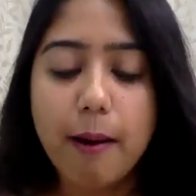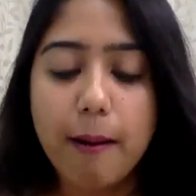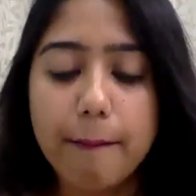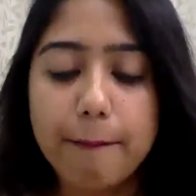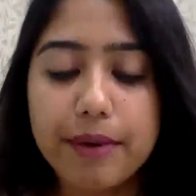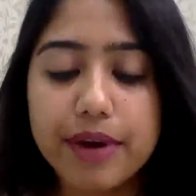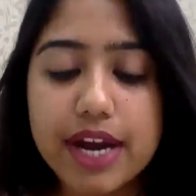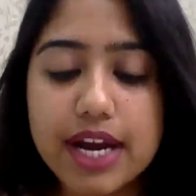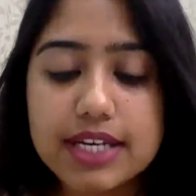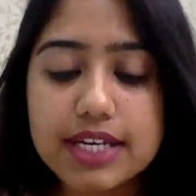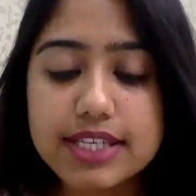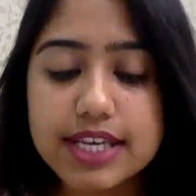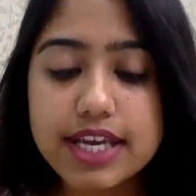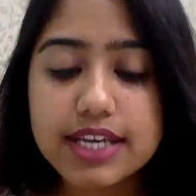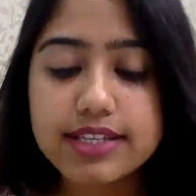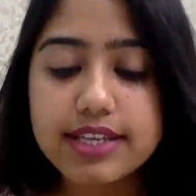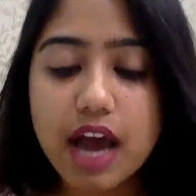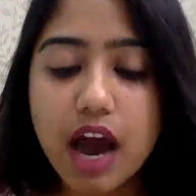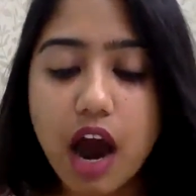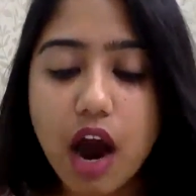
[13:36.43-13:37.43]
Priya
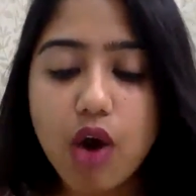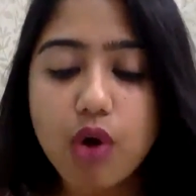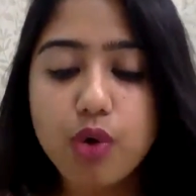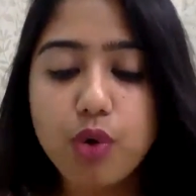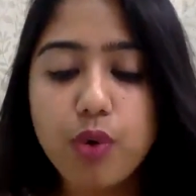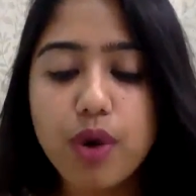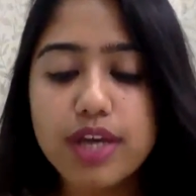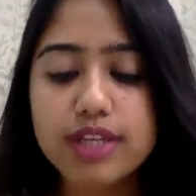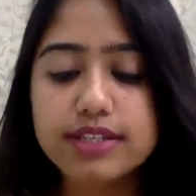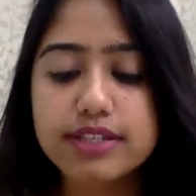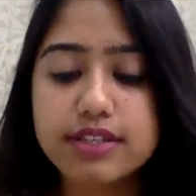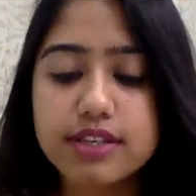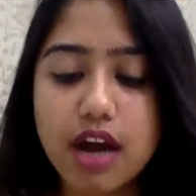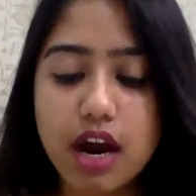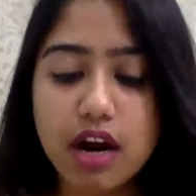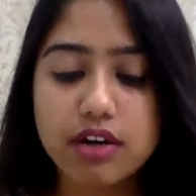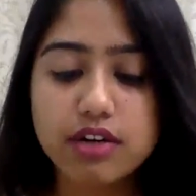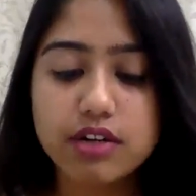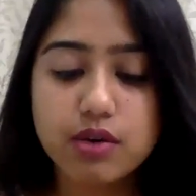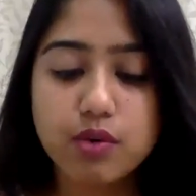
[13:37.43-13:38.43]
says, how do I
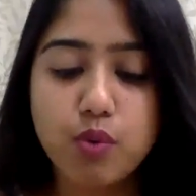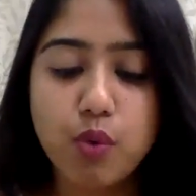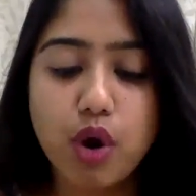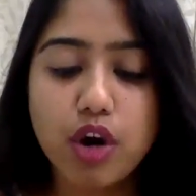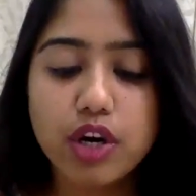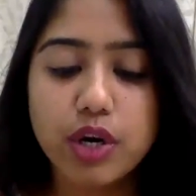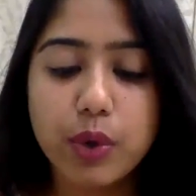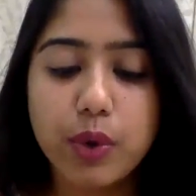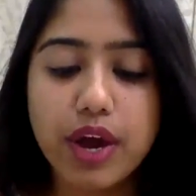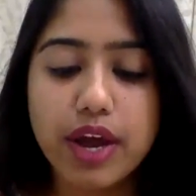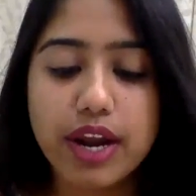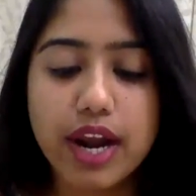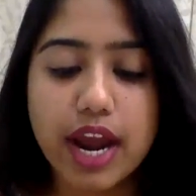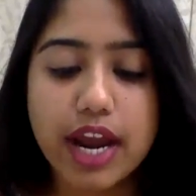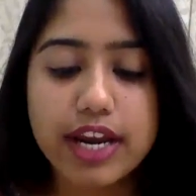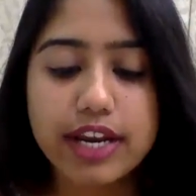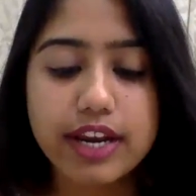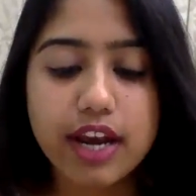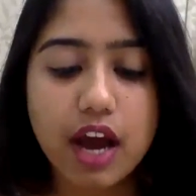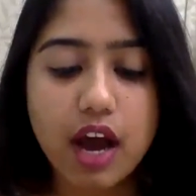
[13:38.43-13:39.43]
start? What do I
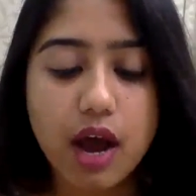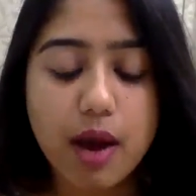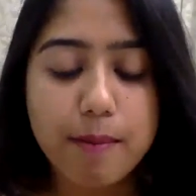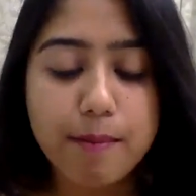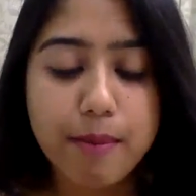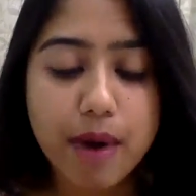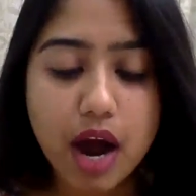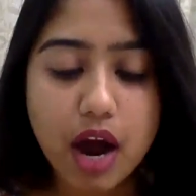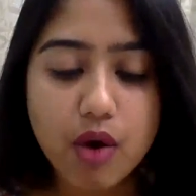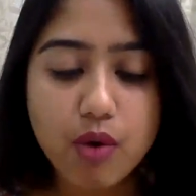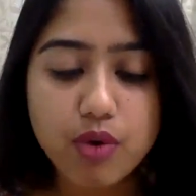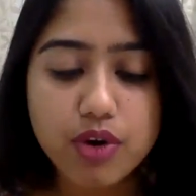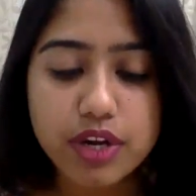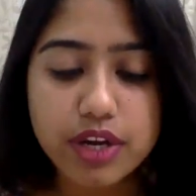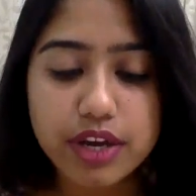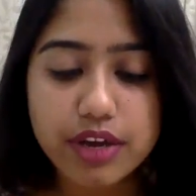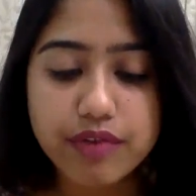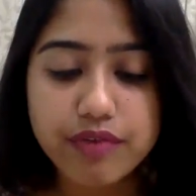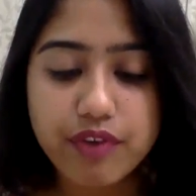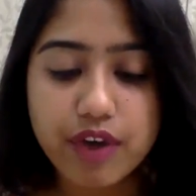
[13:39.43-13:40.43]
write about
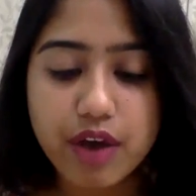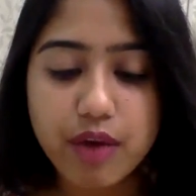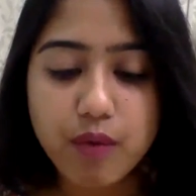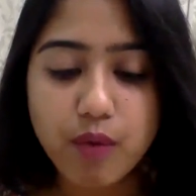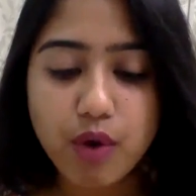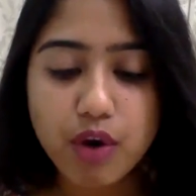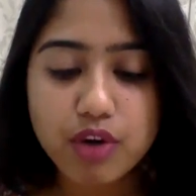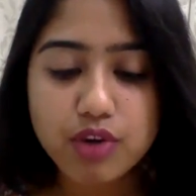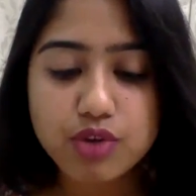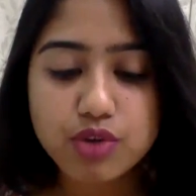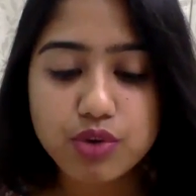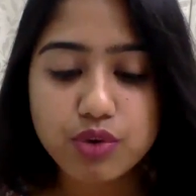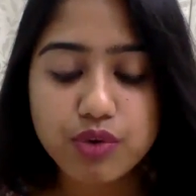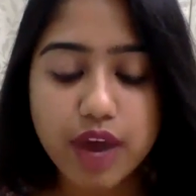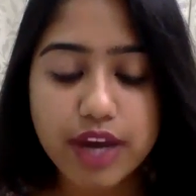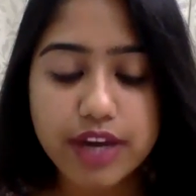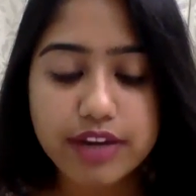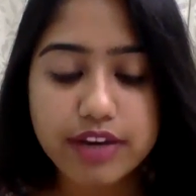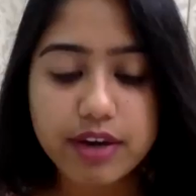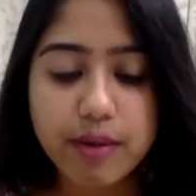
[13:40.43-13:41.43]
if I want to
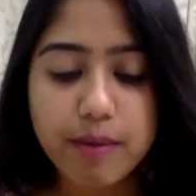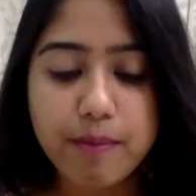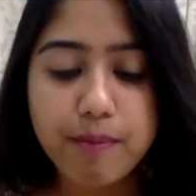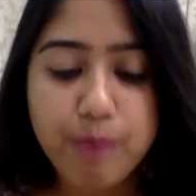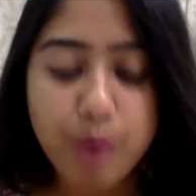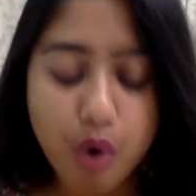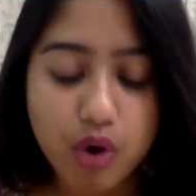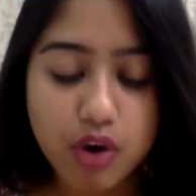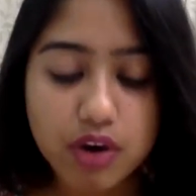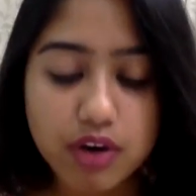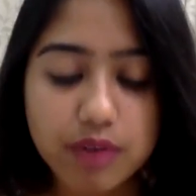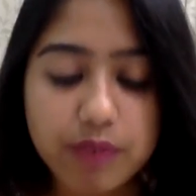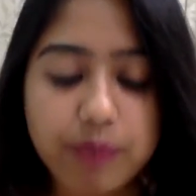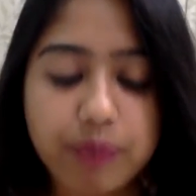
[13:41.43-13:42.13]
write a book?